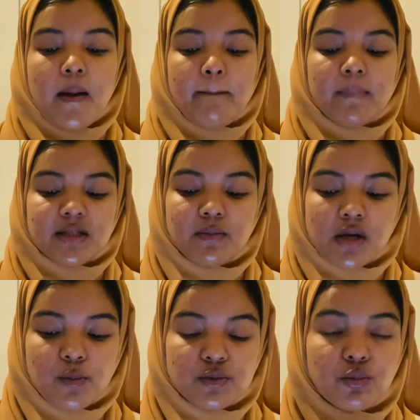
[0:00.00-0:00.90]
But
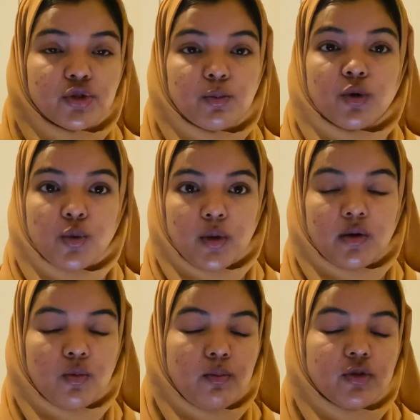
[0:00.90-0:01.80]
sometimes
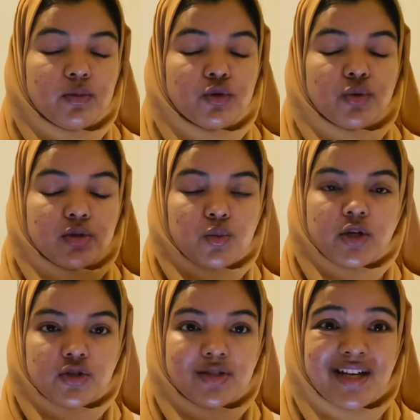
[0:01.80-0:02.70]
multiple choice
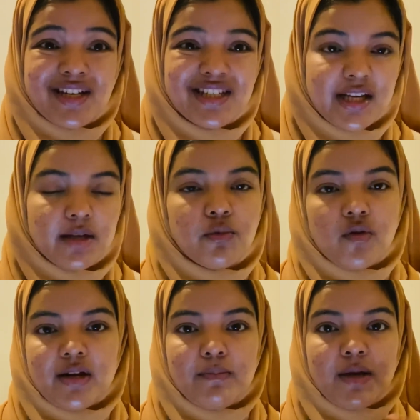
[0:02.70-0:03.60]
questions are
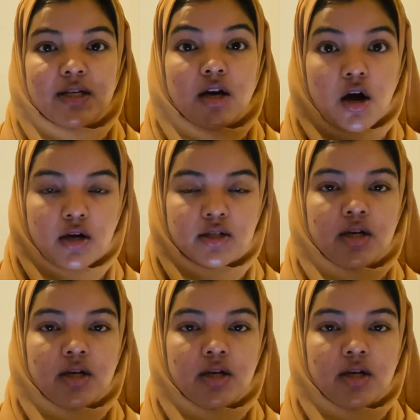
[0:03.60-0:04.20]
deliberately made hard,